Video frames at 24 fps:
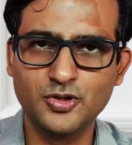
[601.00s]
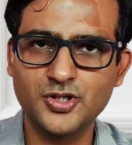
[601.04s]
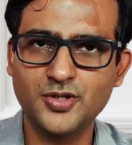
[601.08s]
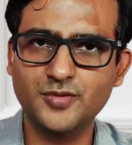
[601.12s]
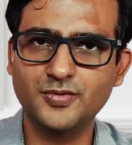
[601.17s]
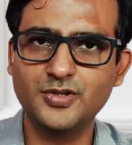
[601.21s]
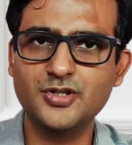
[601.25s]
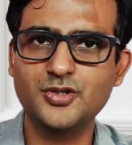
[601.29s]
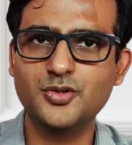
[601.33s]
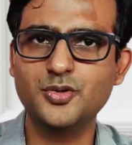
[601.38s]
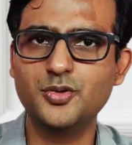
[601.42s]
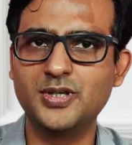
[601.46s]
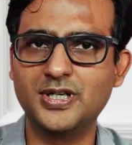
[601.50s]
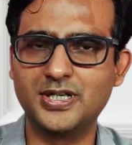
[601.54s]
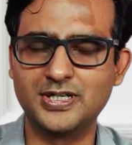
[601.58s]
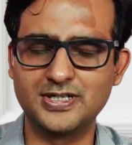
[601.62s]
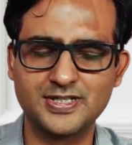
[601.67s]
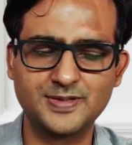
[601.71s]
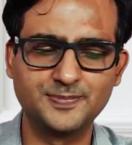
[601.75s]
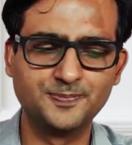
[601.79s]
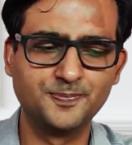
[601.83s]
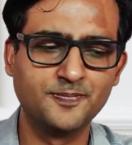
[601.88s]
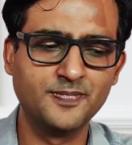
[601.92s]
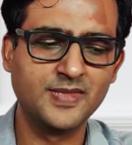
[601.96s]
most of the
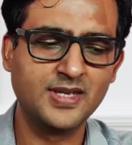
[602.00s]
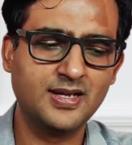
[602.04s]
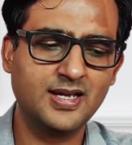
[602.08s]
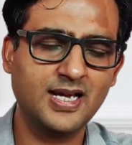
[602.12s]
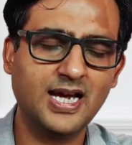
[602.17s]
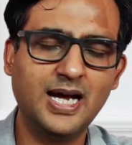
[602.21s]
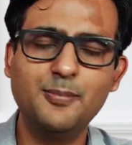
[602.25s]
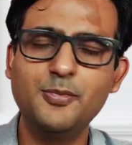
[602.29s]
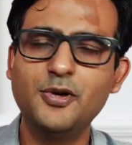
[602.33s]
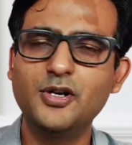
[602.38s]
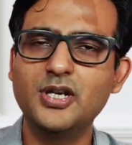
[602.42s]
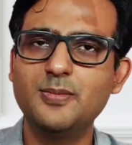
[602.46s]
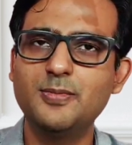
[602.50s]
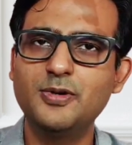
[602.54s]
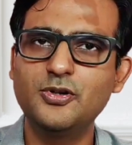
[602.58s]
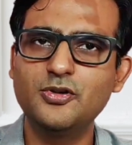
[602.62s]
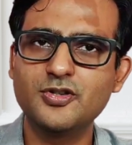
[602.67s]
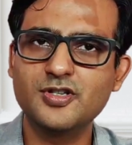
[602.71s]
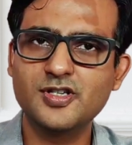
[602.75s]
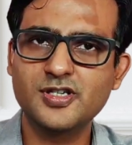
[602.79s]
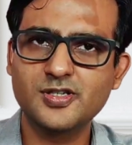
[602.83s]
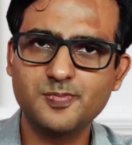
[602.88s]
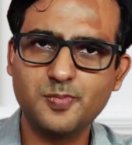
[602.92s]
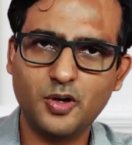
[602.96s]
students. I'm not able to
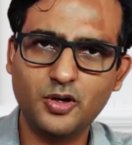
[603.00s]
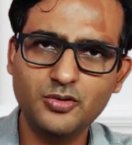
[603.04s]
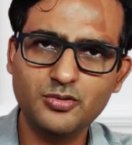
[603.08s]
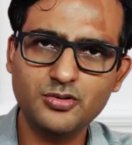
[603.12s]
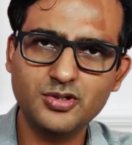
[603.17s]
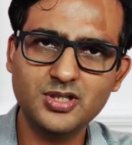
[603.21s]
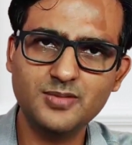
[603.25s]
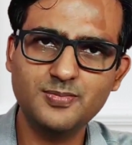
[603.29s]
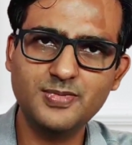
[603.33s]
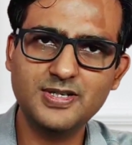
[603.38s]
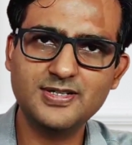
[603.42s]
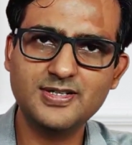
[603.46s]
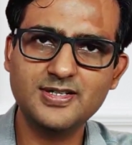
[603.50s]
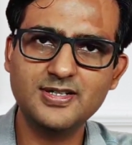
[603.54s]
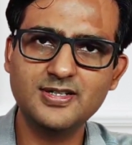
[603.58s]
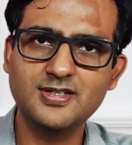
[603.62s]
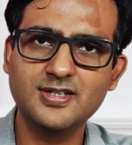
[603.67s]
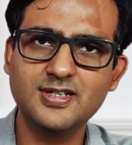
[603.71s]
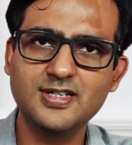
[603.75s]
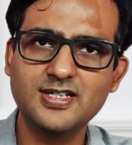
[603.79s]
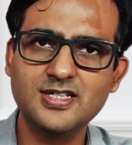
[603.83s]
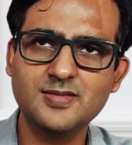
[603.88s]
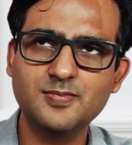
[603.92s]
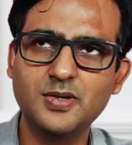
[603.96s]
respond to the
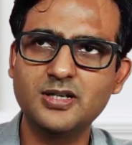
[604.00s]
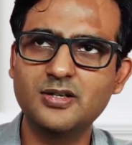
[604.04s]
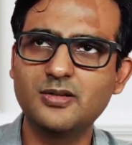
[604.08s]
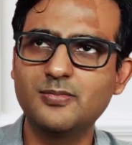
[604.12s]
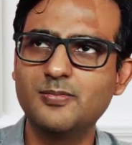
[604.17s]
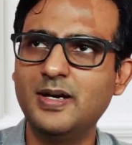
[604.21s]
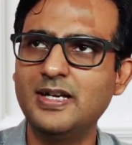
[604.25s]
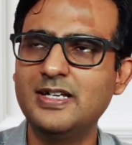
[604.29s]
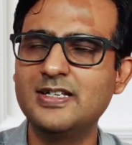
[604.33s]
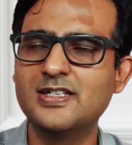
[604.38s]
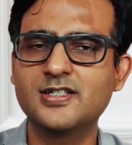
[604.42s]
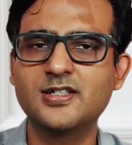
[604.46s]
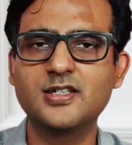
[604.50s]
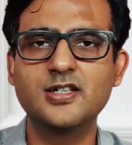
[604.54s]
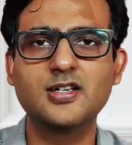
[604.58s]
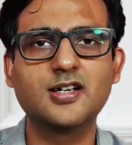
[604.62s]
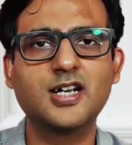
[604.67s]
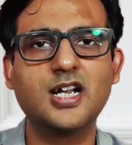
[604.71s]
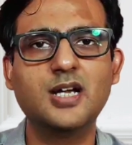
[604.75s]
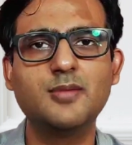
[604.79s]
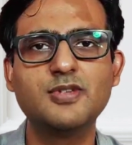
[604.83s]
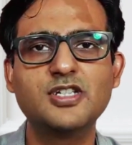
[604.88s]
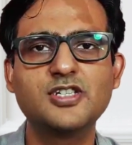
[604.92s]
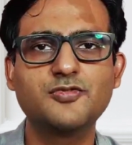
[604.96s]
messages, but my
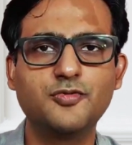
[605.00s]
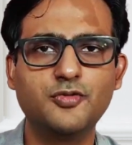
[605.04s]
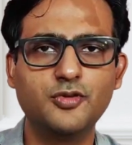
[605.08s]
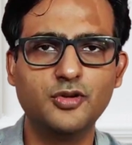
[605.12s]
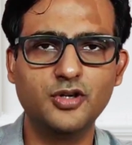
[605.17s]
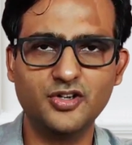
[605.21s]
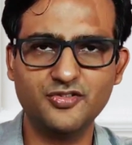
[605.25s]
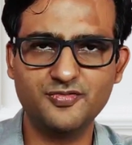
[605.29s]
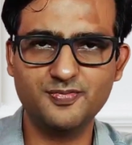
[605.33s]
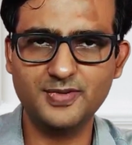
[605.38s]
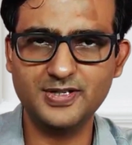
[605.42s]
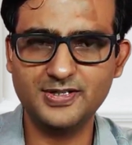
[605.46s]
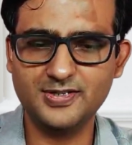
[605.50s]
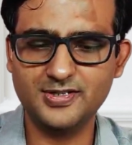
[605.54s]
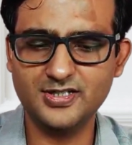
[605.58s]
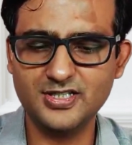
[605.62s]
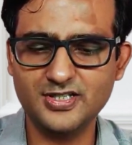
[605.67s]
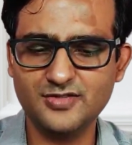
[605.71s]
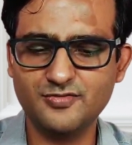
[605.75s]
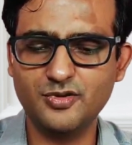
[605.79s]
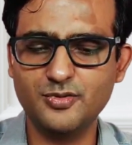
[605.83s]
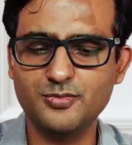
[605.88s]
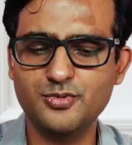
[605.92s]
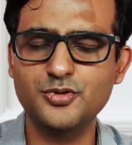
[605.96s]
Instagram is full of
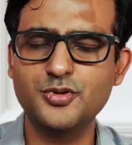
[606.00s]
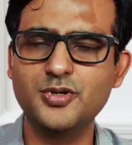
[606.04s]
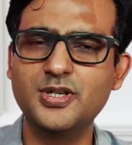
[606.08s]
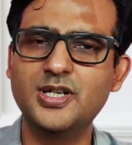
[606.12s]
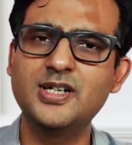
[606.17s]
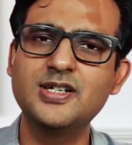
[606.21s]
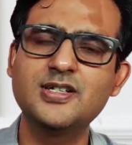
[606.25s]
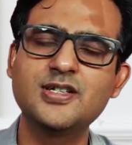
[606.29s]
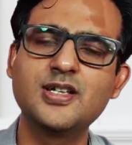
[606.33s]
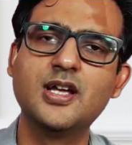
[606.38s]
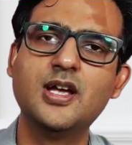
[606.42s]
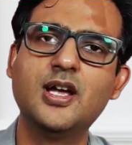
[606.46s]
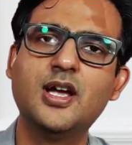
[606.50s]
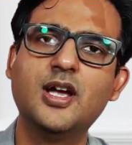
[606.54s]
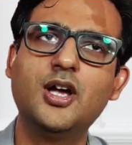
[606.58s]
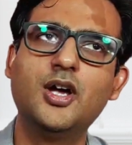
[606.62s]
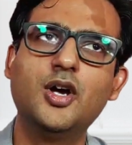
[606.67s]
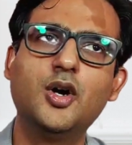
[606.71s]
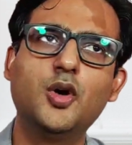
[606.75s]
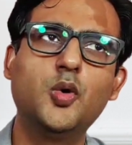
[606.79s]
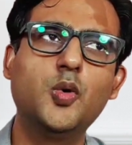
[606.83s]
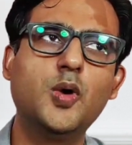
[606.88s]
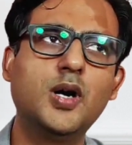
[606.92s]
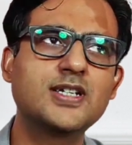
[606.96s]
messages from students
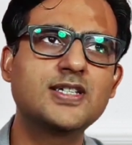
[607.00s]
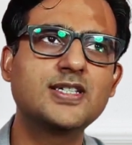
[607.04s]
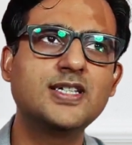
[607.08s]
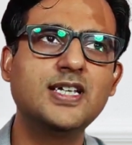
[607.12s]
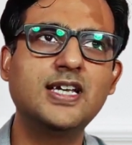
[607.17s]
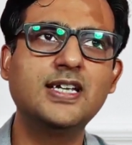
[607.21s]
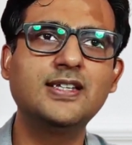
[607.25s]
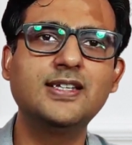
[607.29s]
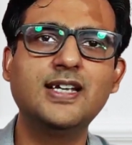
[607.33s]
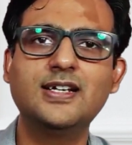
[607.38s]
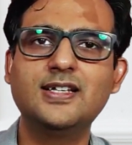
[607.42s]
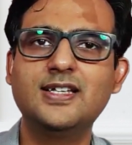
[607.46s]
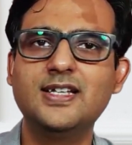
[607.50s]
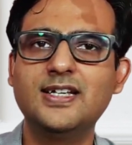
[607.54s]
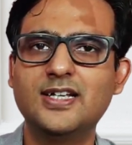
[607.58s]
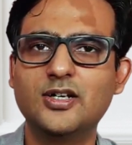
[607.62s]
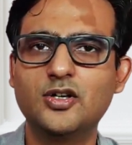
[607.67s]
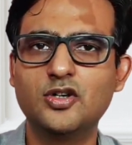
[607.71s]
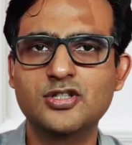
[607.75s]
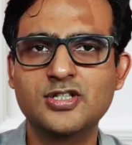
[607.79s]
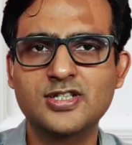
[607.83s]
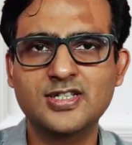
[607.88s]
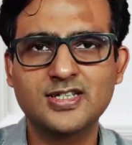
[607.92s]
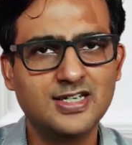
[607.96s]
who are saying that they
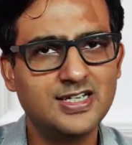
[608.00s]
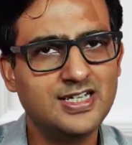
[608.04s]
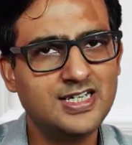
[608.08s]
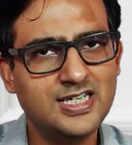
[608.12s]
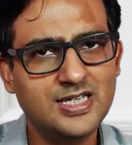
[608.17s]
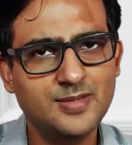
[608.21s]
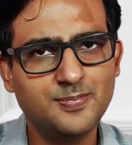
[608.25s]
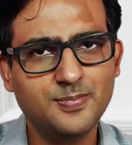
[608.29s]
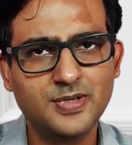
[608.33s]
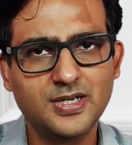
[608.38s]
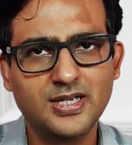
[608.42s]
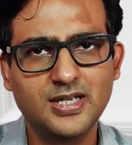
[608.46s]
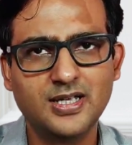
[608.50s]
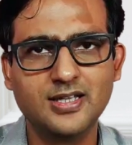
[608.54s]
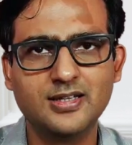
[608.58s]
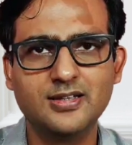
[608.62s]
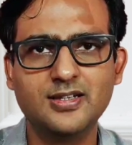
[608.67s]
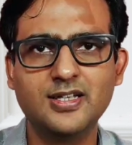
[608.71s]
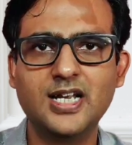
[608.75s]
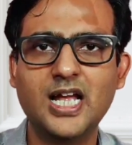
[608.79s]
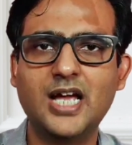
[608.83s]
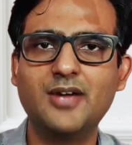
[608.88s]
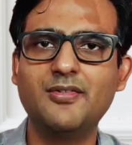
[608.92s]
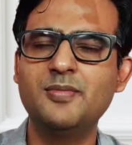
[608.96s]
cannot sleep,
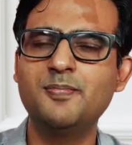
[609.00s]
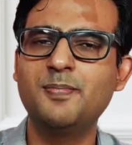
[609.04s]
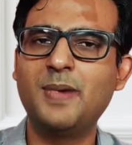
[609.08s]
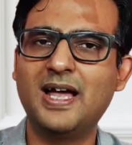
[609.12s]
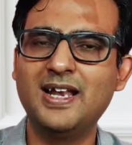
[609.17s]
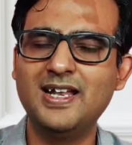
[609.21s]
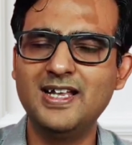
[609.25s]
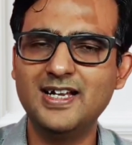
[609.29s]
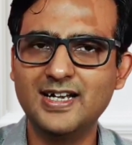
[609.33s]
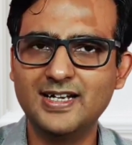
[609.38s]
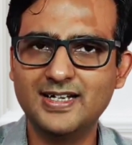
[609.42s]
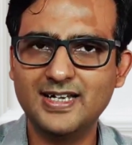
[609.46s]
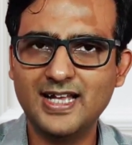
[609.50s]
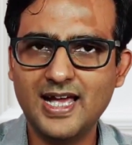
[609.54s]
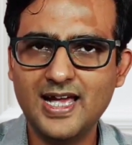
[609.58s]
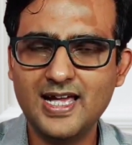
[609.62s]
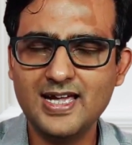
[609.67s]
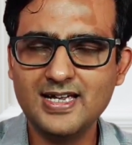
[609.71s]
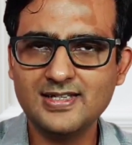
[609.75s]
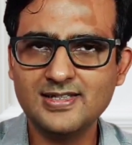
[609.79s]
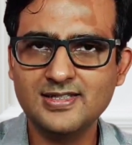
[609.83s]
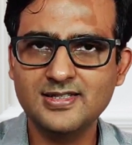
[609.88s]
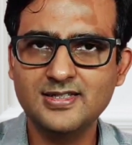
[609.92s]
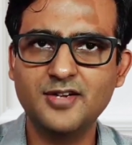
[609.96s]
they're having panic
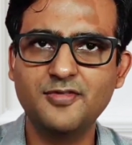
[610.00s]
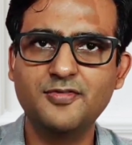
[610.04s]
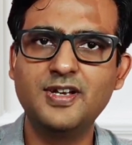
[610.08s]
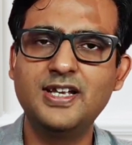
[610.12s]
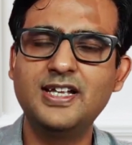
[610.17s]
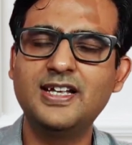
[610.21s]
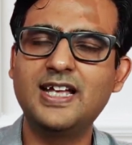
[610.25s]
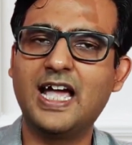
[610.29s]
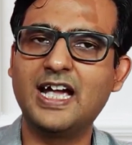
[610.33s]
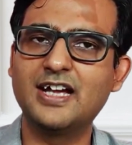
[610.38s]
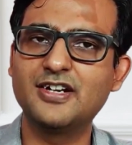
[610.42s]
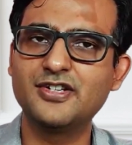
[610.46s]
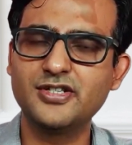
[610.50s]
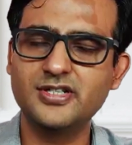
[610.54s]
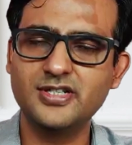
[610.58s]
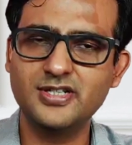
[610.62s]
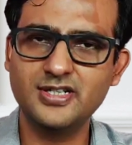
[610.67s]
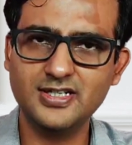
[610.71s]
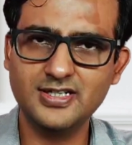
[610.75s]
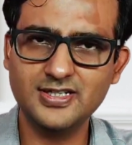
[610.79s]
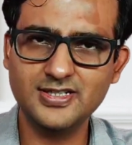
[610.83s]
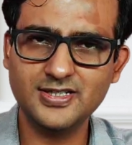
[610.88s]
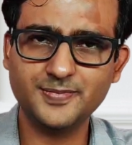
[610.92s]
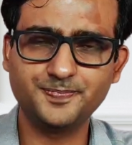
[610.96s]
attacks, they're feeling
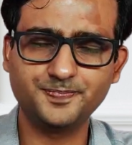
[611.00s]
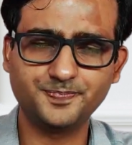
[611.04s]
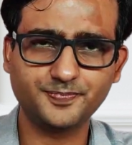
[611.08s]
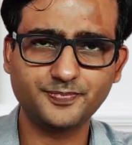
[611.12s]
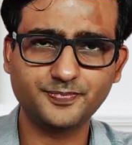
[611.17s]
anxious.